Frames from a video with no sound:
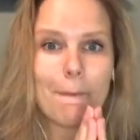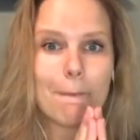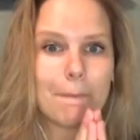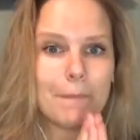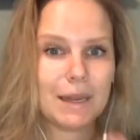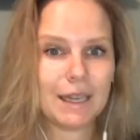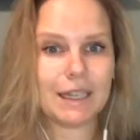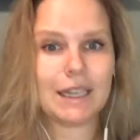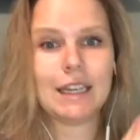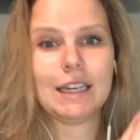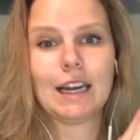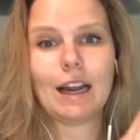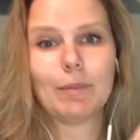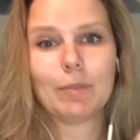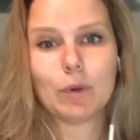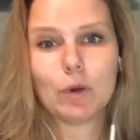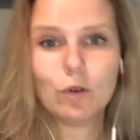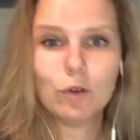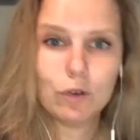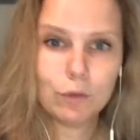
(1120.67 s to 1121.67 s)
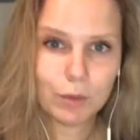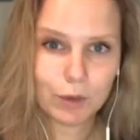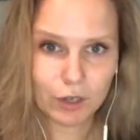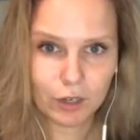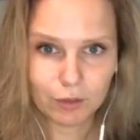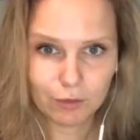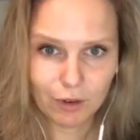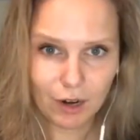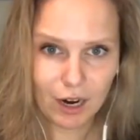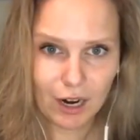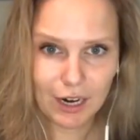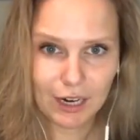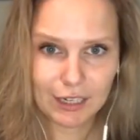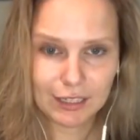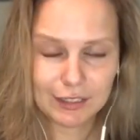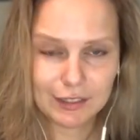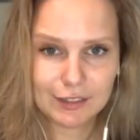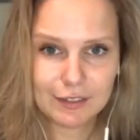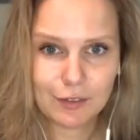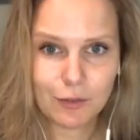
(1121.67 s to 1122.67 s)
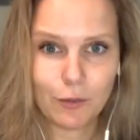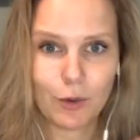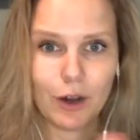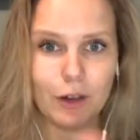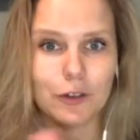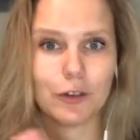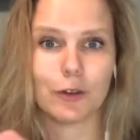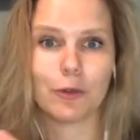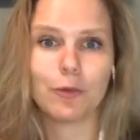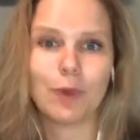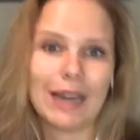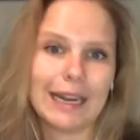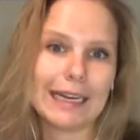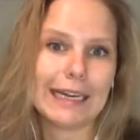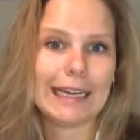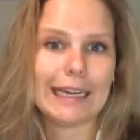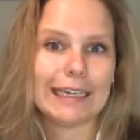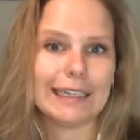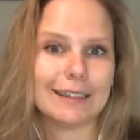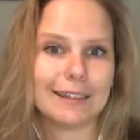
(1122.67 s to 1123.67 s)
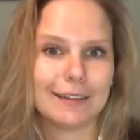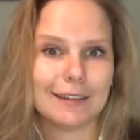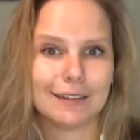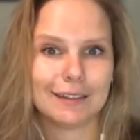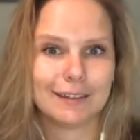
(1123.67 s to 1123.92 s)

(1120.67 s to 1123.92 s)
picking up Uber rides while they're waiting